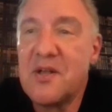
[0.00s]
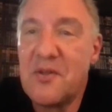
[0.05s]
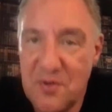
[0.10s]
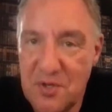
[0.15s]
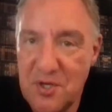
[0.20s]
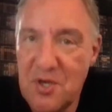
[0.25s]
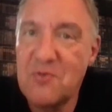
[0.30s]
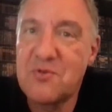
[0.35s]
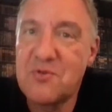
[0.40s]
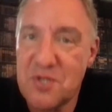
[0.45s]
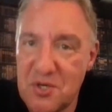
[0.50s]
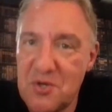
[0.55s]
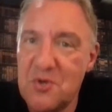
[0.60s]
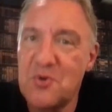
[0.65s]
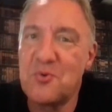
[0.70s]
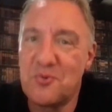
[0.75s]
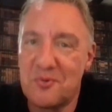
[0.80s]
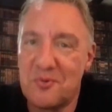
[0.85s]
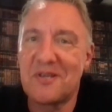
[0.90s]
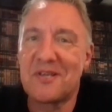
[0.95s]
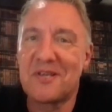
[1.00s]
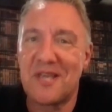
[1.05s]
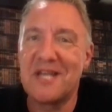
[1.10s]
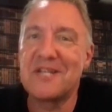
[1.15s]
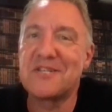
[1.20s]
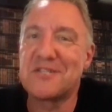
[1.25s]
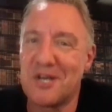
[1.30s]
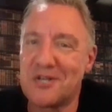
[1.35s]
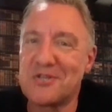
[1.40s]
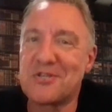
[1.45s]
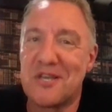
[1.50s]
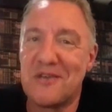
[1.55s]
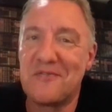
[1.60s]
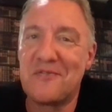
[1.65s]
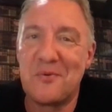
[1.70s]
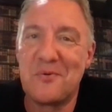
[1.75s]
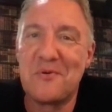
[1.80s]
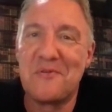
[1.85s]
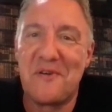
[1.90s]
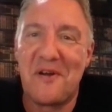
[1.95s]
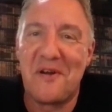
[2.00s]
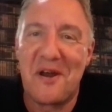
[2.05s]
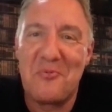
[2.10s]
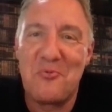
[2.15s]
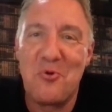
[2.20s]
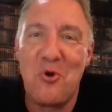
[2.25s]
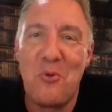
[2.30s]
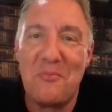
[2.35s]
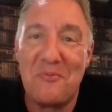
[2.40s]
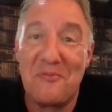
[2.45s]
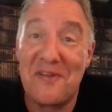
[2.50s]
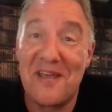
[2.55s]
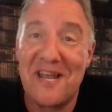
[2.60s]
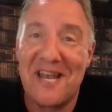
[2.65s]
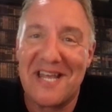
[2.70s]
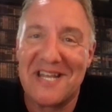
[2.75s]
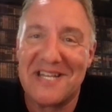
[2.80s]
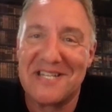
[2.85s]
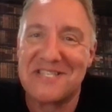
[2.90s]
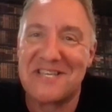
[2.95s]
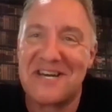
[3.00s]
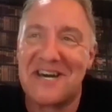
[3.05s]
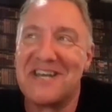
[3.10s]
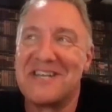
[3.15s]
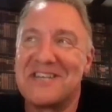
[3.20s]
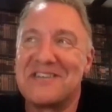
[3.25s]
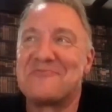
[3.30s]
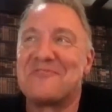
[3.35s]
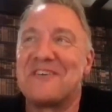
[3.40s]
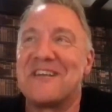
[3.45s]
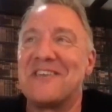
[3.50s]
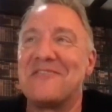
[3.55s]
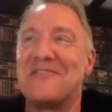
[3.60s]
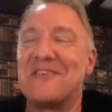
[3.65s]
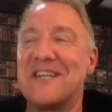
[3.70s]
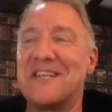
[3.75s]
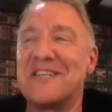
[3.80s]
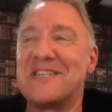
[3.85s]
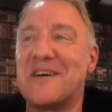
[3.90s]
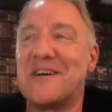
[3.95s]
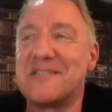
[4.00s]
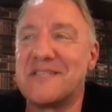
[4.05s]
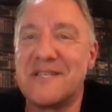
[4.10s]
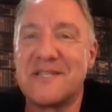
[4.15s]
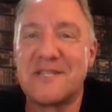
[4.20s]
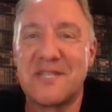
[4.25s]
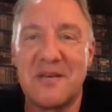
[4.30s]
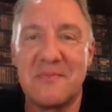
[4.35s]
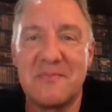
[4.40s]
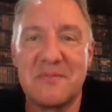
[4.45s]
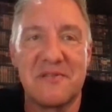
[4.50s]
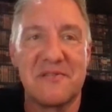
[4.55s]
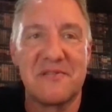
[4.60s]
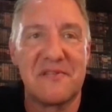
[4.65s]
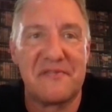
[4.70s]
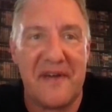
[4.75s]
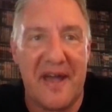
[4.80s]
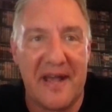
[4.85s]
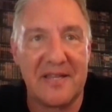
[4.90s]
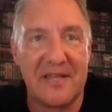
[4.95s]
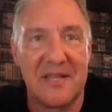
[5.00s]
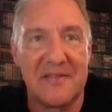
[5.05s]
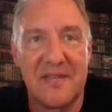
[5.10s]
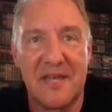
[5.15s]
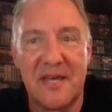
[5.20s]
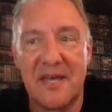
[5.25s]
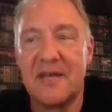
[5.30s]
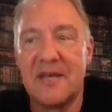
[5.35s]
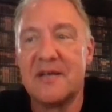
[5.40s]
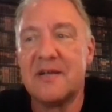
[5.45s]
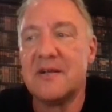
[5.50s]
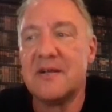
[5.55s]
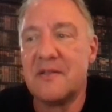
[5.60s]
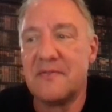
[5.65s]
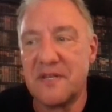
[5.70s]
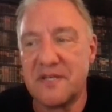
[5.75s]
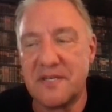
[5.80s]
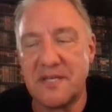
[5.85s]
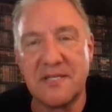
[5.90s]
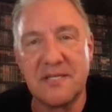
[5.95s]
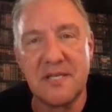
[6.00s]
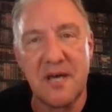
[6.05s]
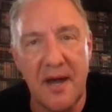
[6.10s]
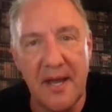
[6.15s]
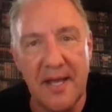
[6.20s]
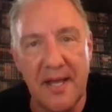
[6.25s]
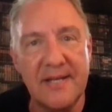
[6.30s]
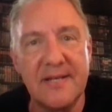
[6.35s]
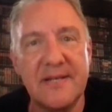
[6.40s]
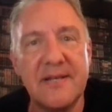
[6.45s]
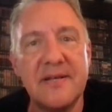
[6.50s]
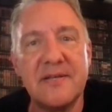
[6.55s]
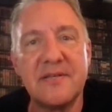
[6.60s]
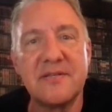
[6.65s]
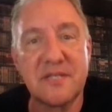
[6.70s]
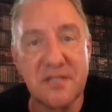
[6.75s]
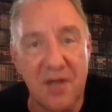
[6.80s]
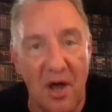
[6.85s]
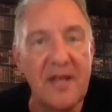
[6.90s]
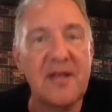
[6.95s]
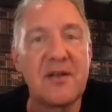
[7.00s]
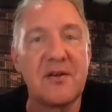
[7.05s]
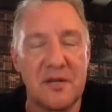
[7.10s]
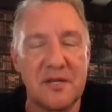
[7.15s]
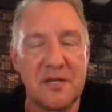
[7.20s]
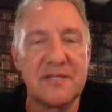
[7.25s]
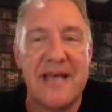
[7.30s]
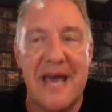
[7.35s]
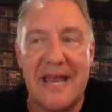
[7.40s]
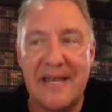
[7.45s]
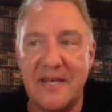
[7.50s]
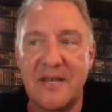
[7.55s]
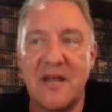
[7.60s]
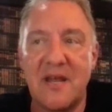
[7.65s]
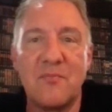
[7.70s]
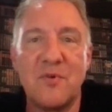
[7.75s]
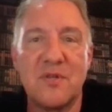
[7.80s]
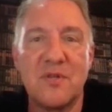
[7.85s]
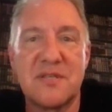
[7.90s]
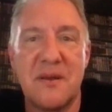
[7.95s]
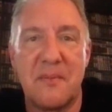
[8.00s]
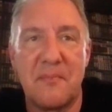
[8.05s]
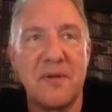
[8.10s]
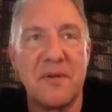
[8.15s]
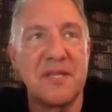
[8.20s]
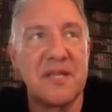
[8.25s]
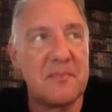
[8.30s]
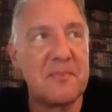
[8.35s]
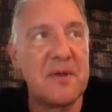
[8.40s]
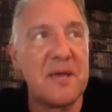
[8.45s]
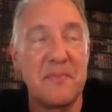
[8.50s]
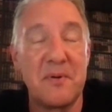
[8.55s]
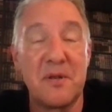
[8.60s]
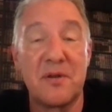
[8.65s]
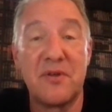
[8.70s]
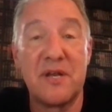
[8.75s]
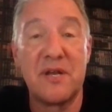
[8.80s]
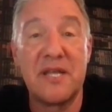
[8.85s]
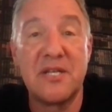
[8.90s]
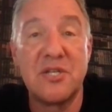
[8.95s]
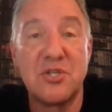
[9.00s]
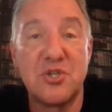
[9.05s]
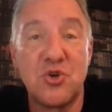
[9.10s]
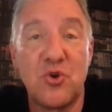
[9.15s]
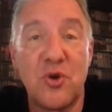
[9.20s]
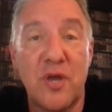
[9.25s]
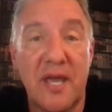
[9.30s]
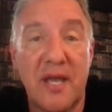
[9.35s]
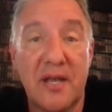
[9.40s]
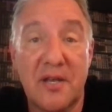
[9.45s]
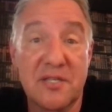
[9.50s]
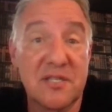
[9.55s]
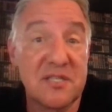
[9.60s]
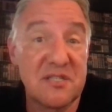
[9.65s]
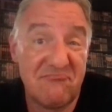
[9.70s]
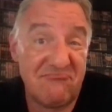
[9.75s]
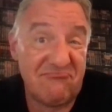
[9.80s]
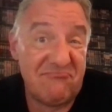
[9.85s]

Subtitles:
it does give you a very warm feeling inside. It really, really does, in terms of the fact that the design cycle has ended up with something that people are really enjoying. Because,